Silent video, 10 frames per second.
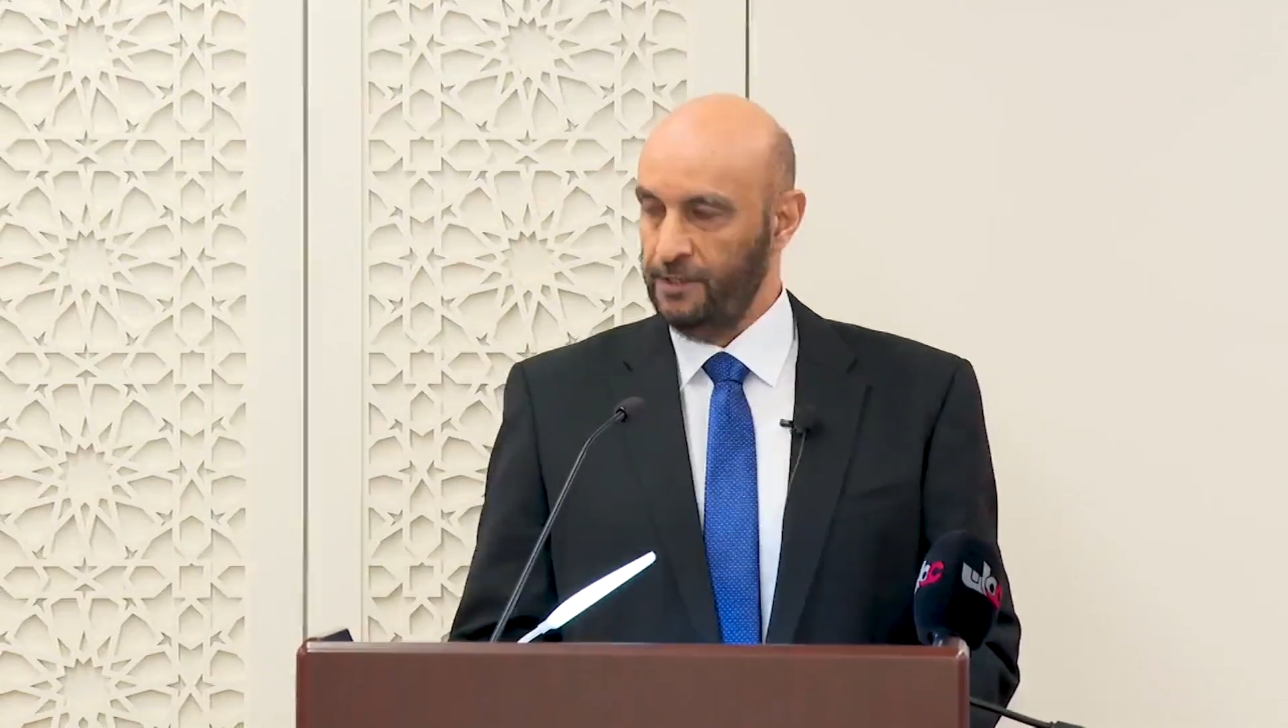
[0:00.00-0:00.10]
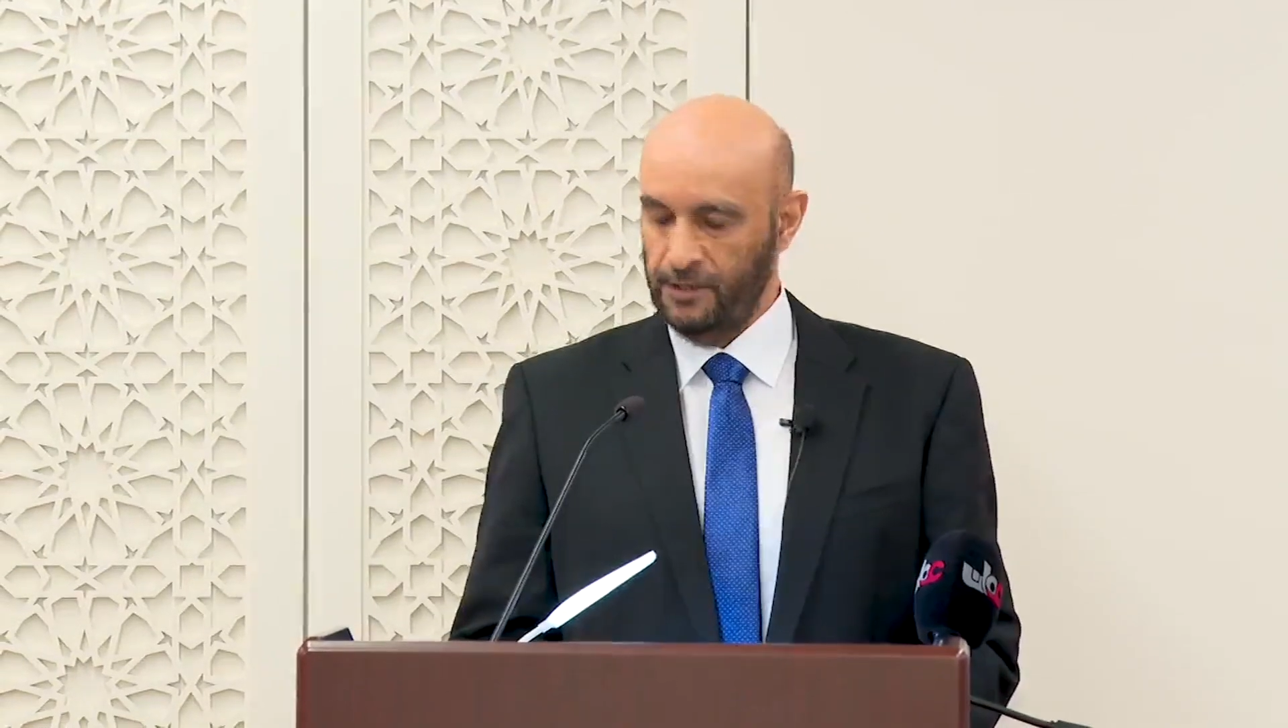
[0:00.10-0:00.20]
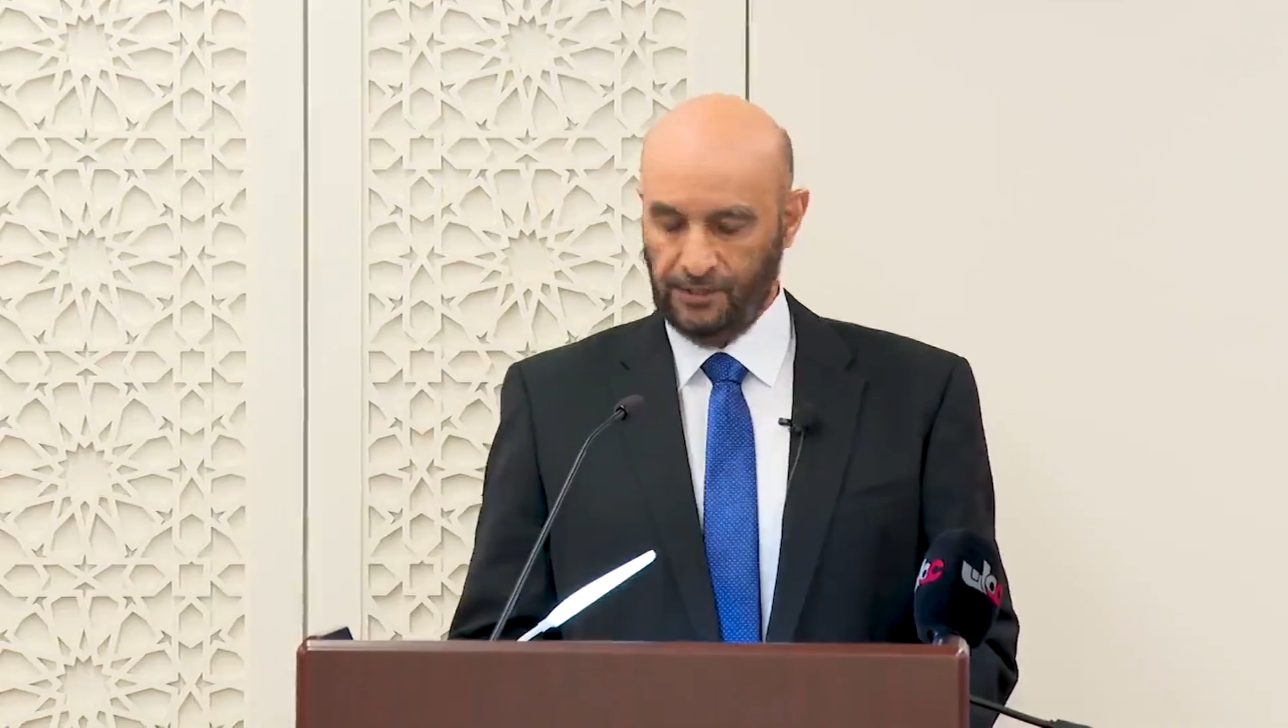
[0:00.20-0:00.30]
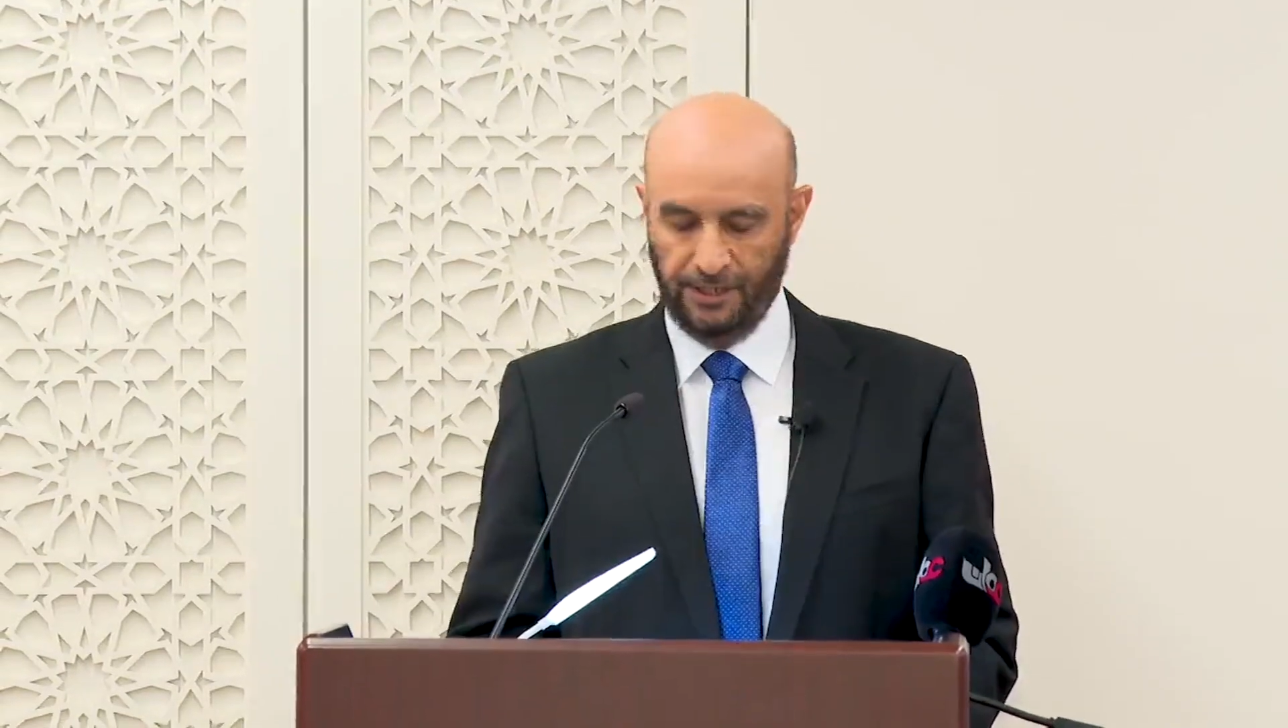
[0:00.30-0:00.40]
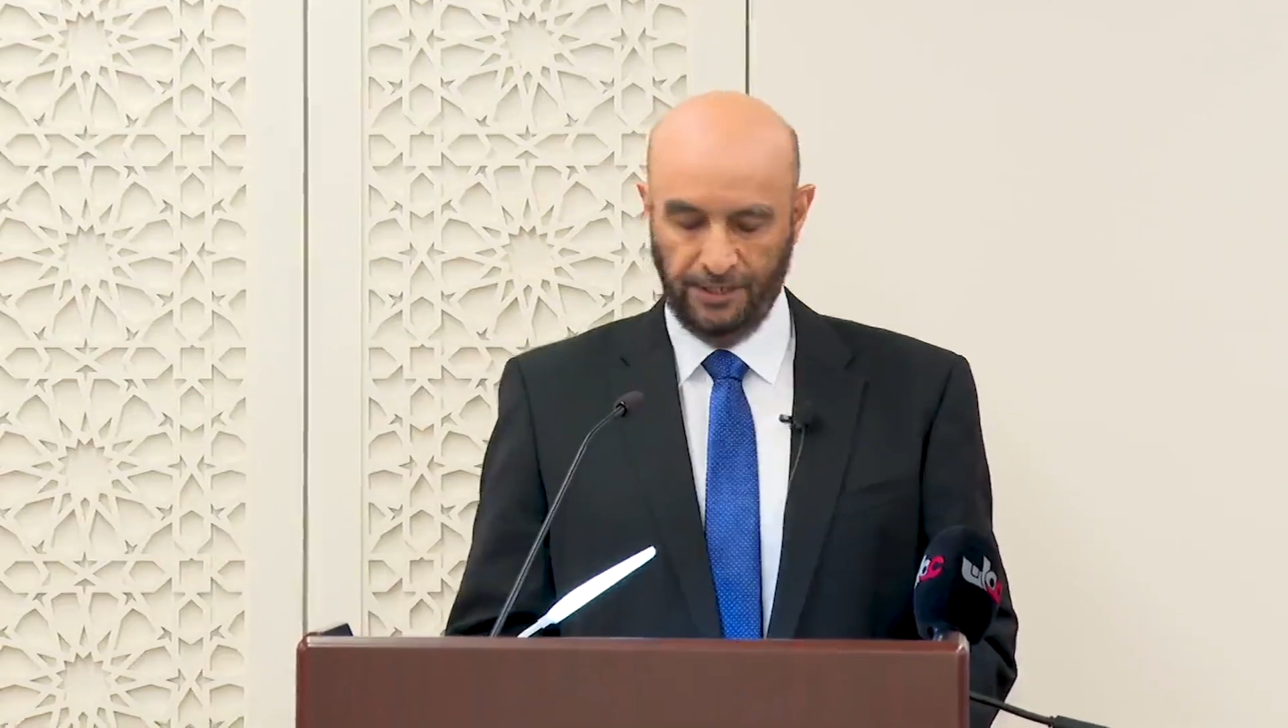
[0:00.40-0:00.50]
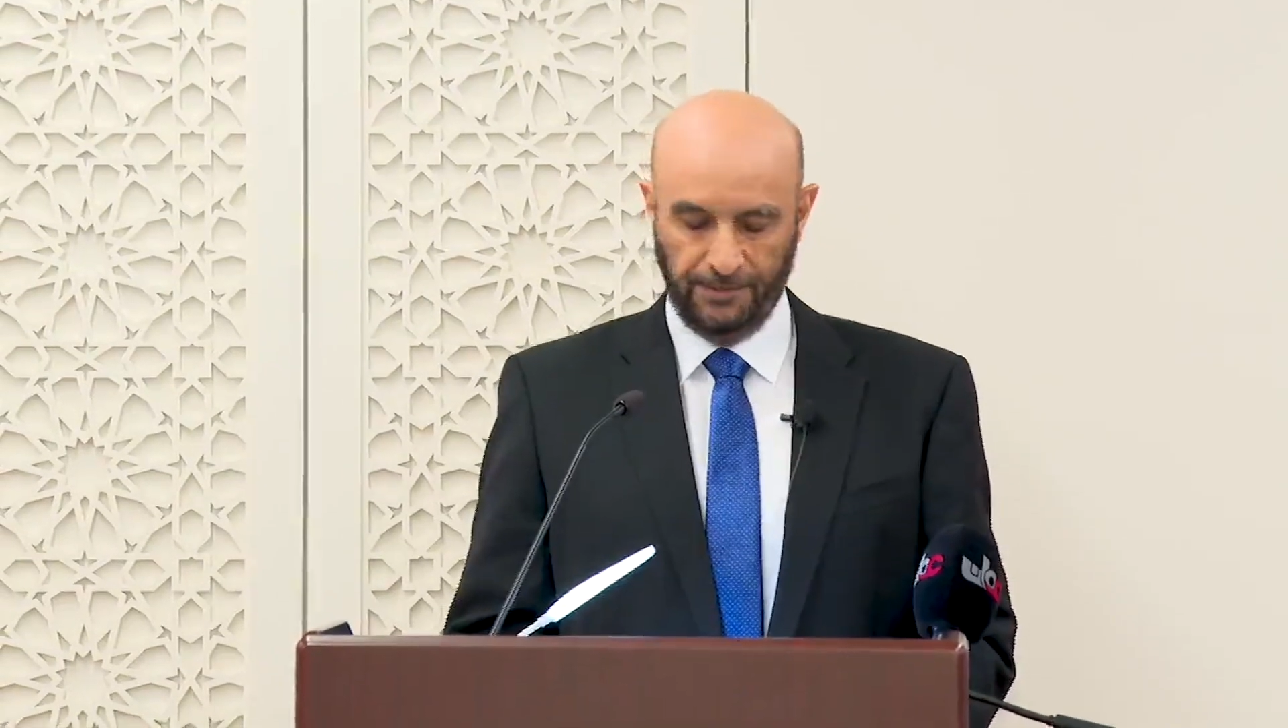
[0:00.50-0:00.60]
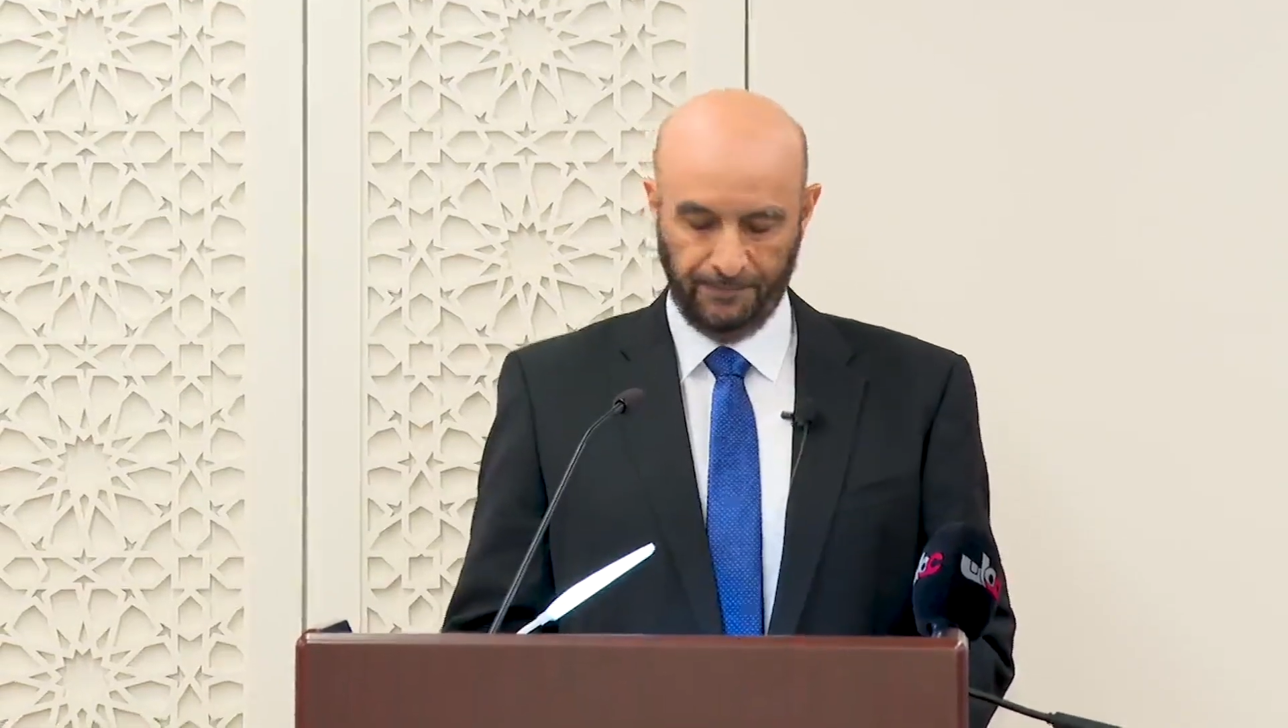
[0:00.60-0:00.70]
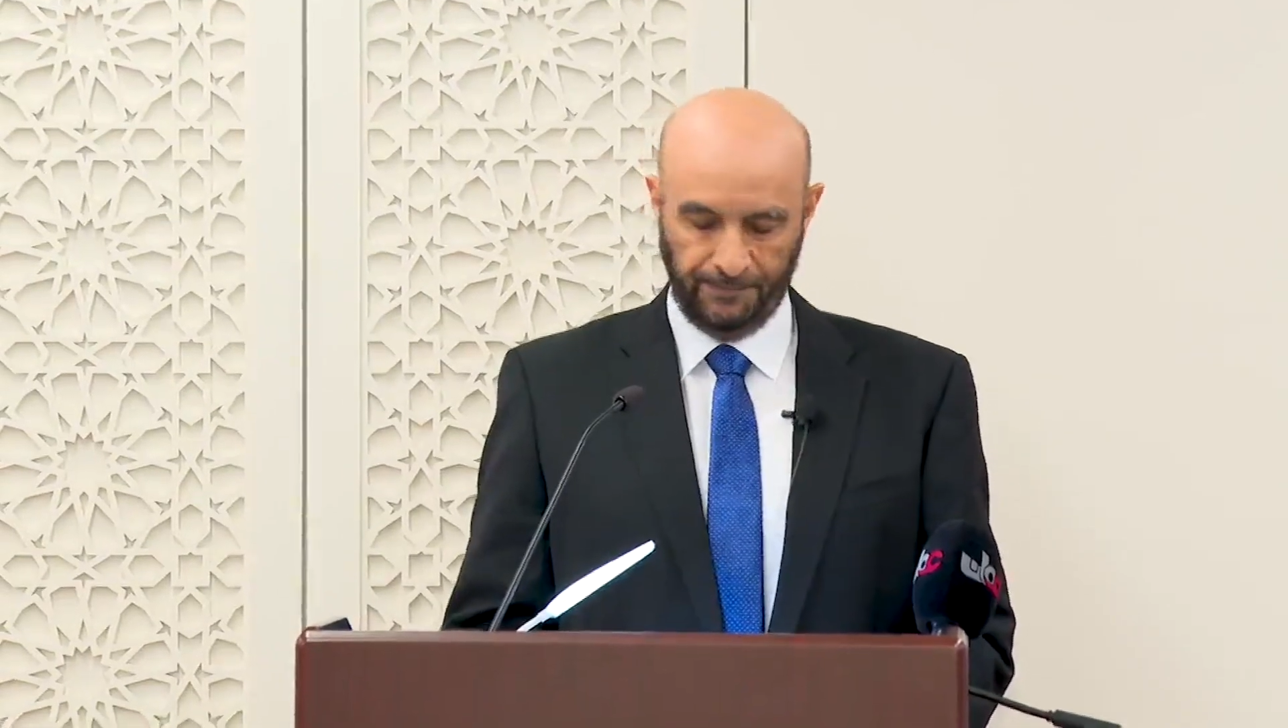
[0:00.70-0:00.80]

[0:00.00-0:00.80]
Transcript: D.C.